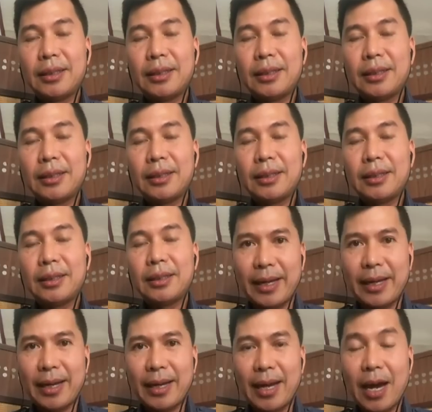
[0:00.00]
paliwanag
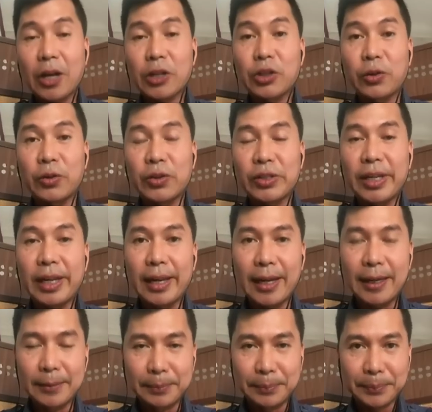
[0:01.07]
nila yung mga
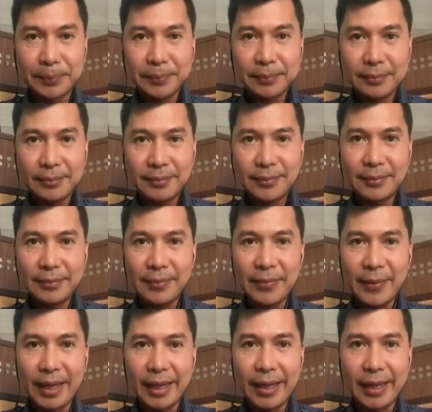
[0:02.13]
actions nila.
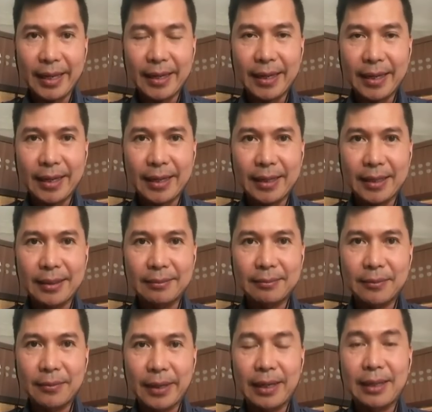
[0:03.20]
And
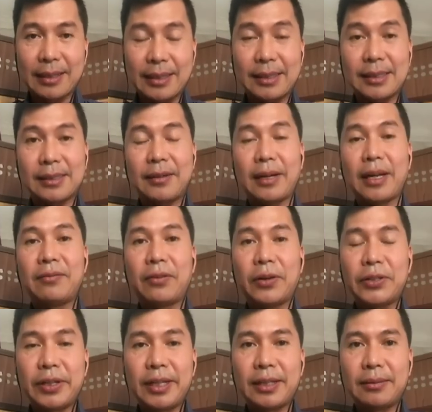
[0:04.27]
well, this is really
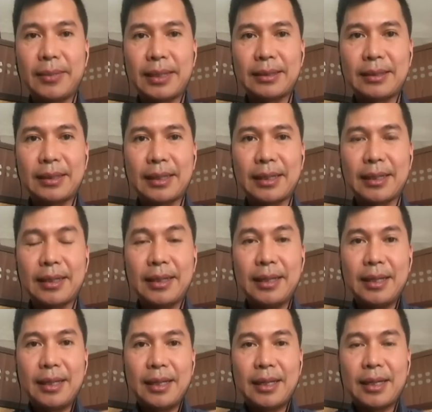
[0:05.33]
unfortunate, but
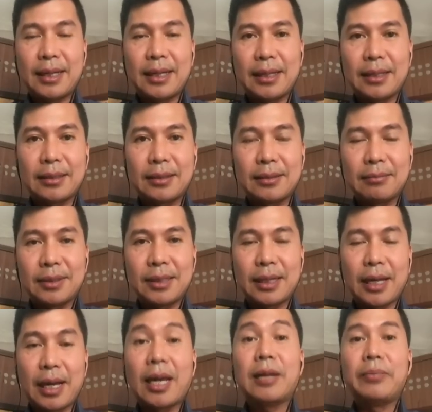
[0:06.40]
an
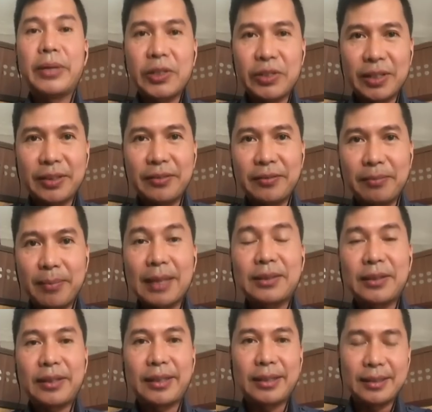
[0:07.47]
administrative matter
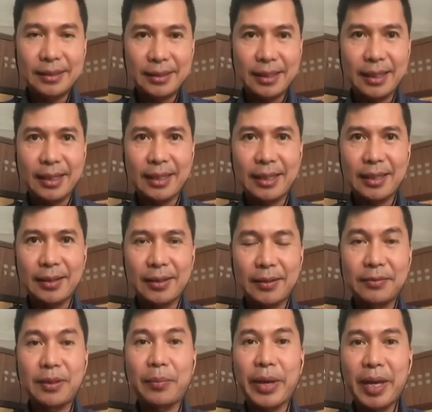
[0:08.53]
of the
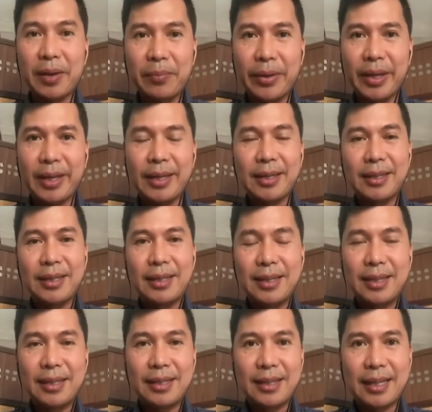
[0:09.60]
PNP
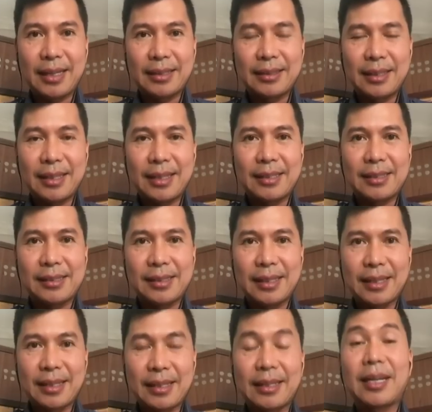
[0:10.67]
that has
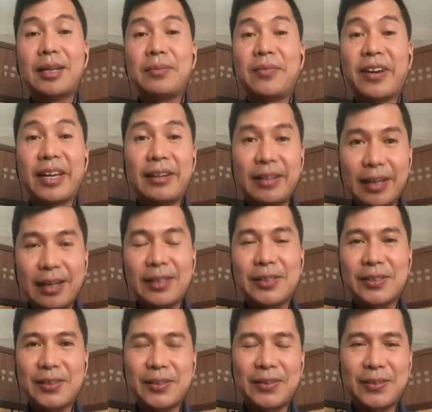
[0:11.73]
gone viral.
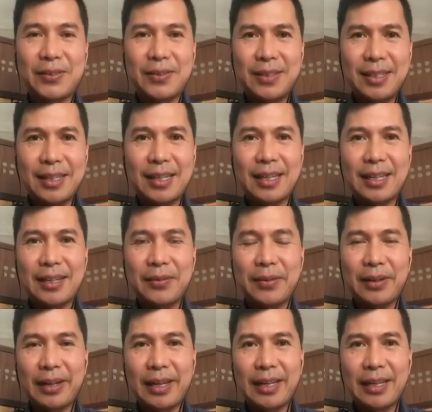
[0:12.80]
So we
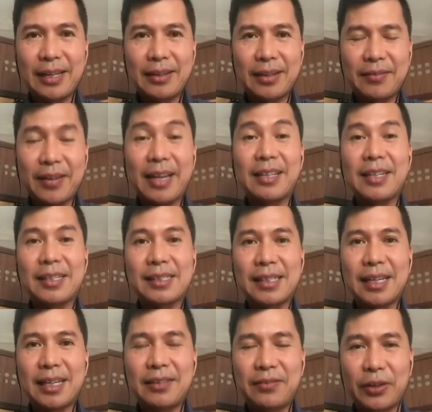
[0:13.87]
really find this
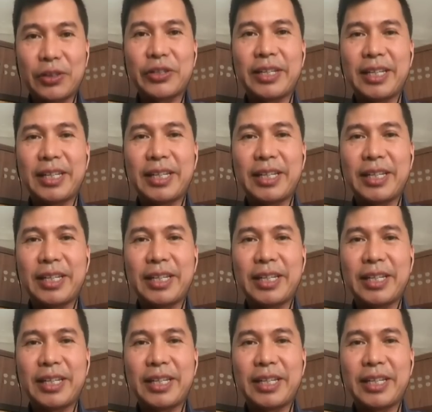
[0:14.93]
unfortunate.